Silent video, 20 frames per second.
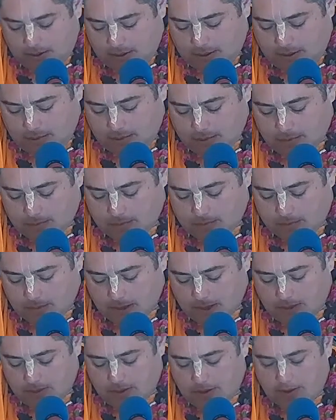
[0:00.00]
Um,
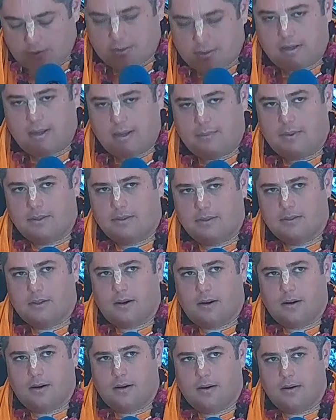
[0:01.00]
and those demons
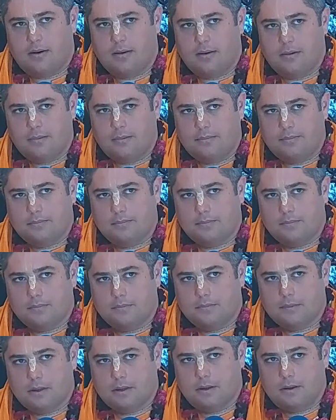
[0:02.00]
are
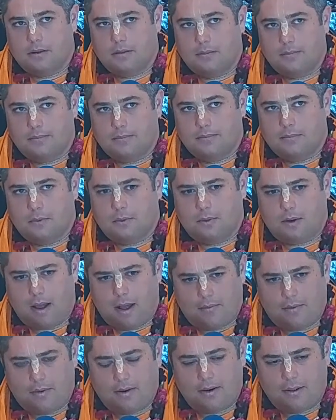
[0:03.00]

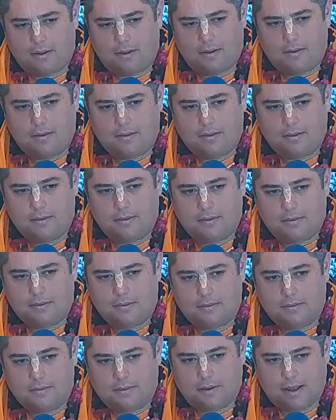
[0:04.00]
Ravana,
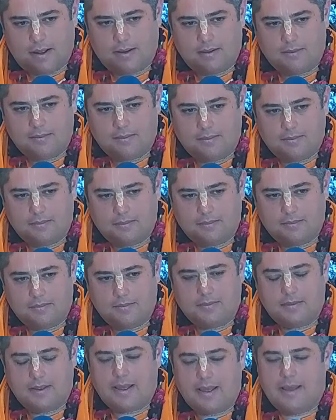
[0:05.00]
right?
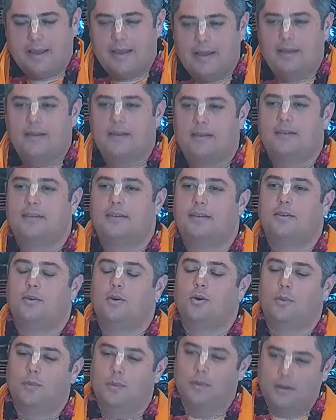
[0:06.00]
And
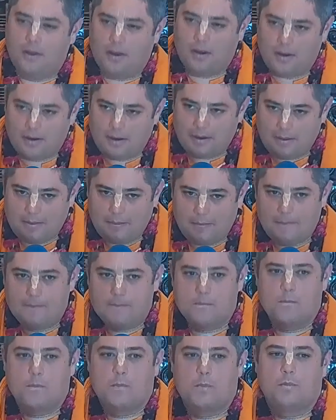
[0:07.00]
Kumbhakarna.
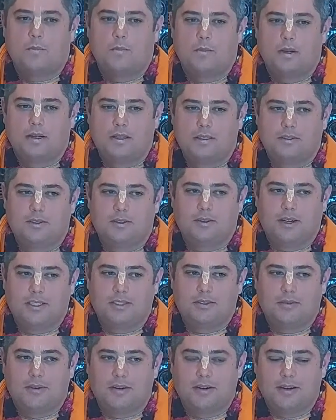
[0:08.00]
We need
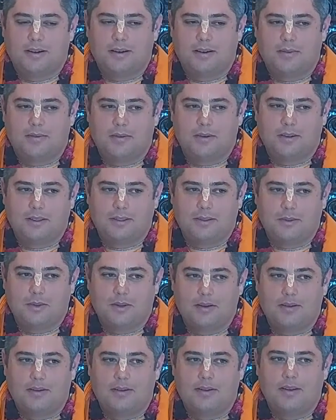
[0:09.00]
Sureshvara here for this
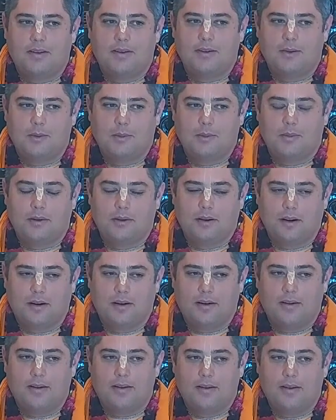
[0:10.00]
one.
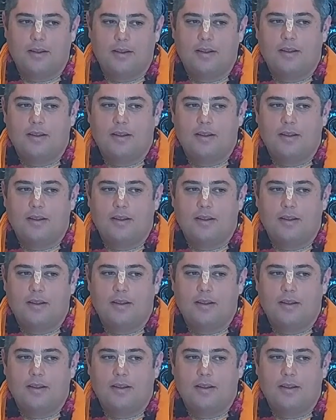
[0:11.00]
Kumbhakarna.